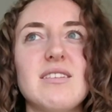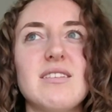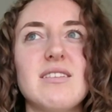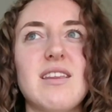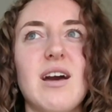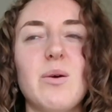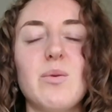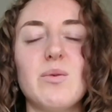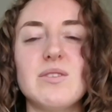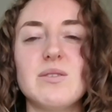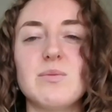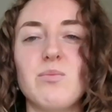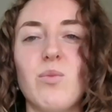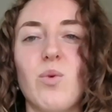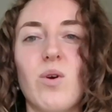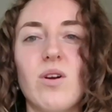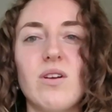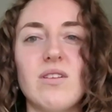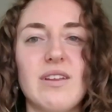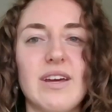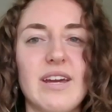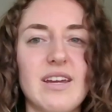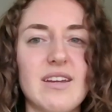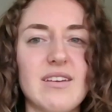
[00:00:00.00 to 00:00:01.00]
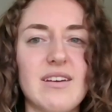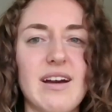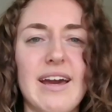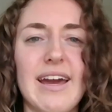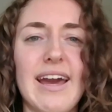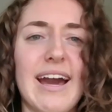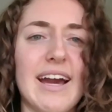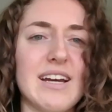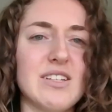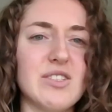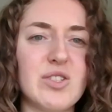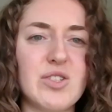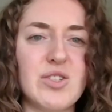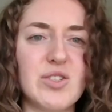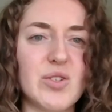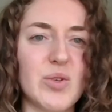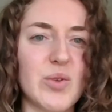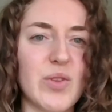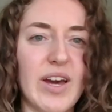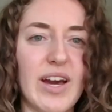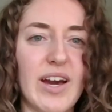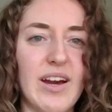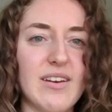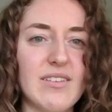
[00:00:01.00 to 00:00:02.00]
that was more like I had to
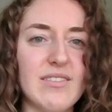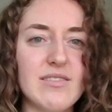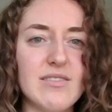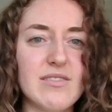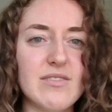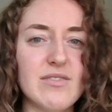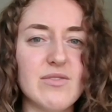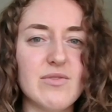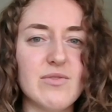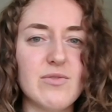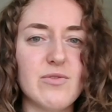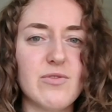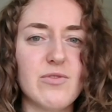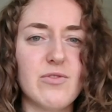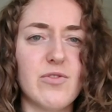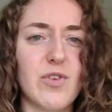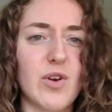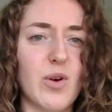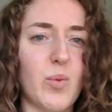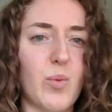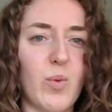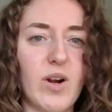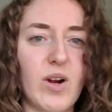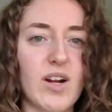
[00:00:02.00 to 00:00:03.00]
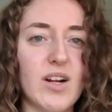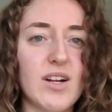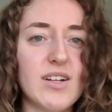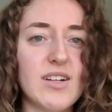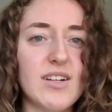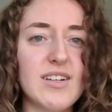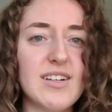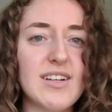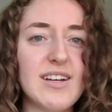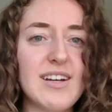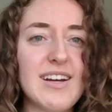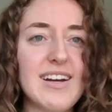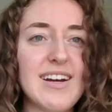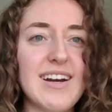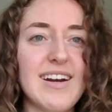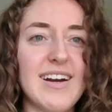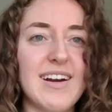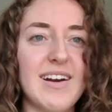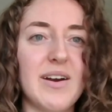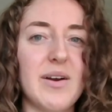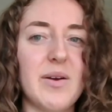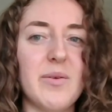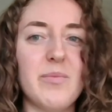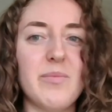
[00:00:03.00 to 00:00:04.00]
do that for work.
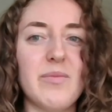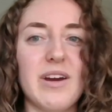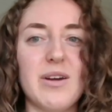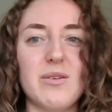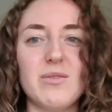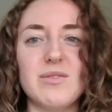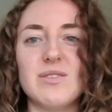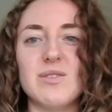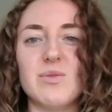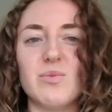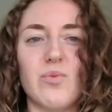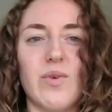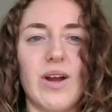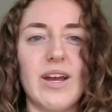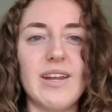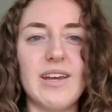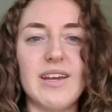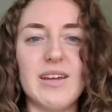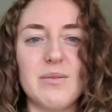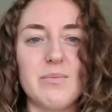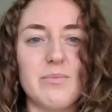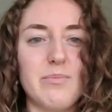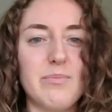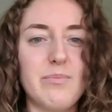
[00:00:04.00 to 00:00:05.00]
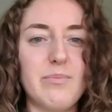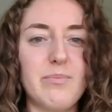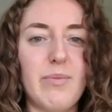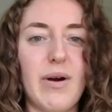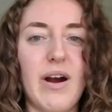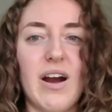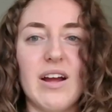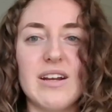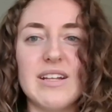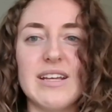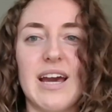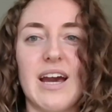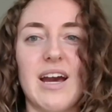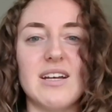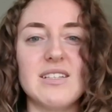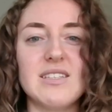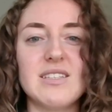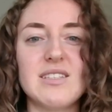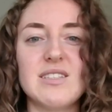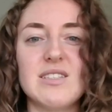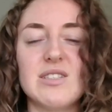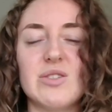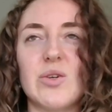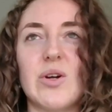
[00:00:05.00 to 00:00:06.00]
Um, I was writing
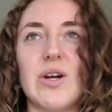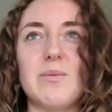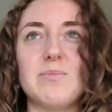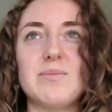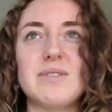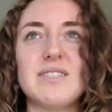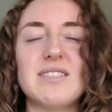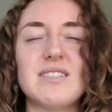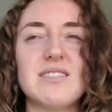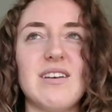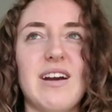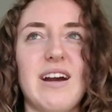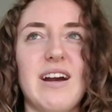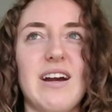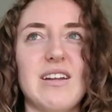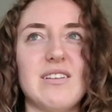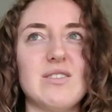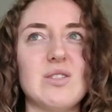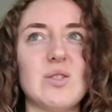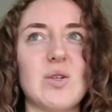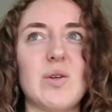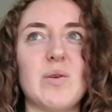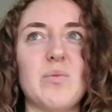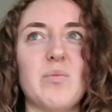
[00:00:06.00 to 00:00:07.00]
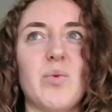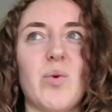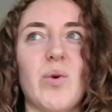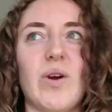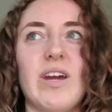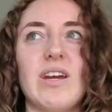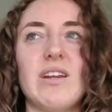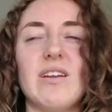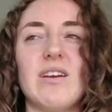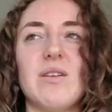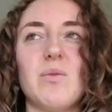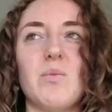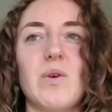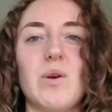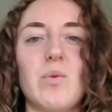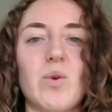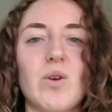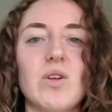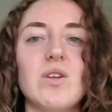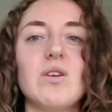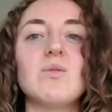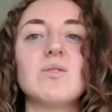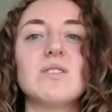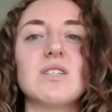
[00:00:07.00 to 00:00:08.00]
podcast scripts at a certain point and we were
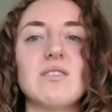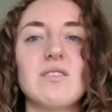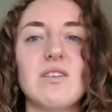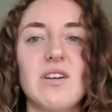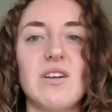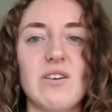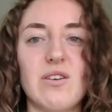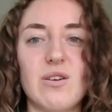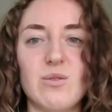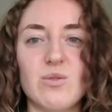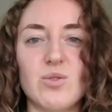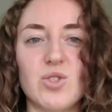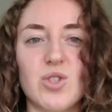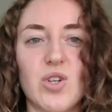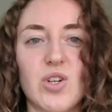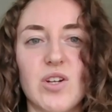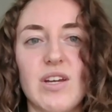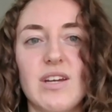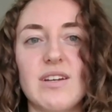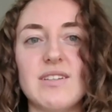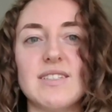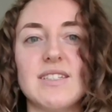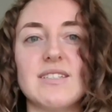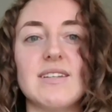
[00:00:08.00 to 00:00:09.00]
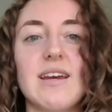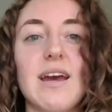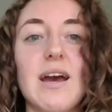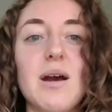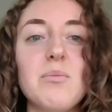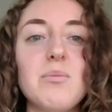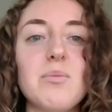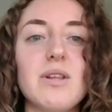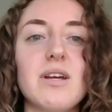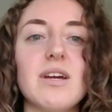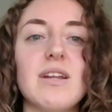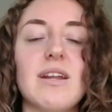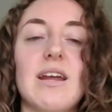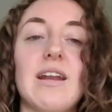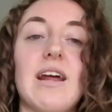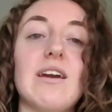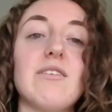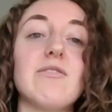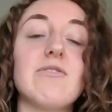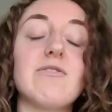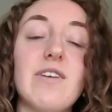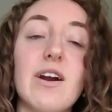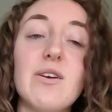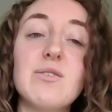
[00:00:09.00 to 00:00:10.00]
using the hero's journey as a template and
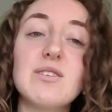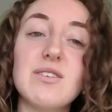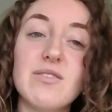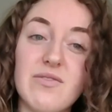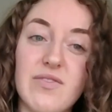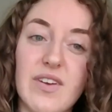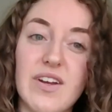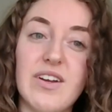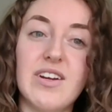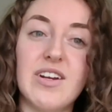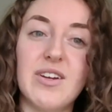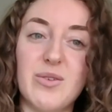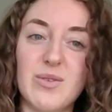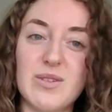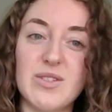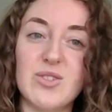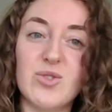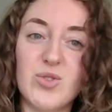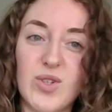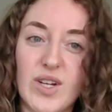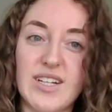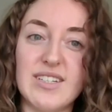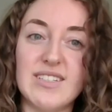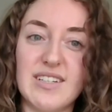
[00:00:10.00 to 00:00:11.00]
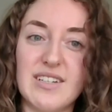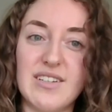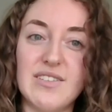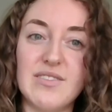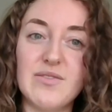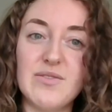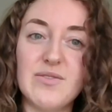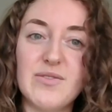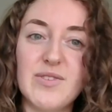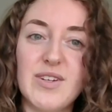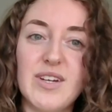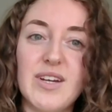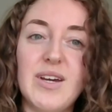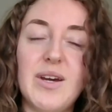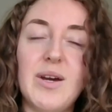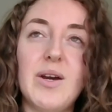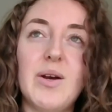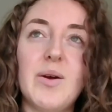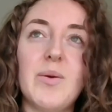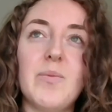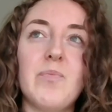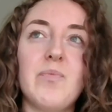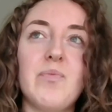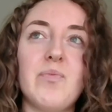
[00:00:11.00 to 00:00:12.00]
I found it very restrictive
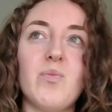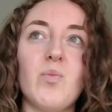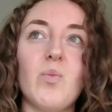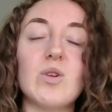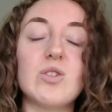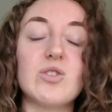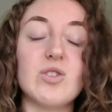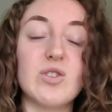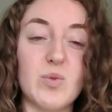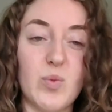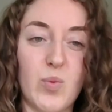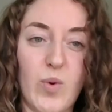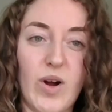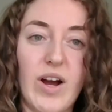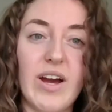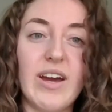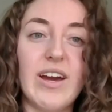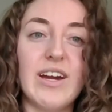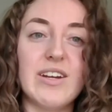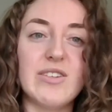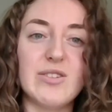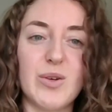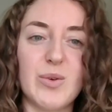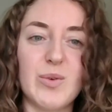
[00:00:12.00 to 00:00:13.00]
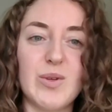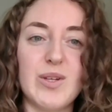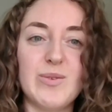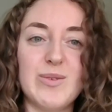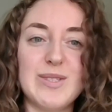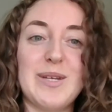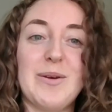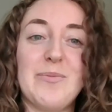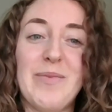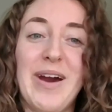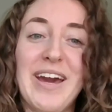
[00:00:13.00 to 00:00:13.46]
which is why I don't use it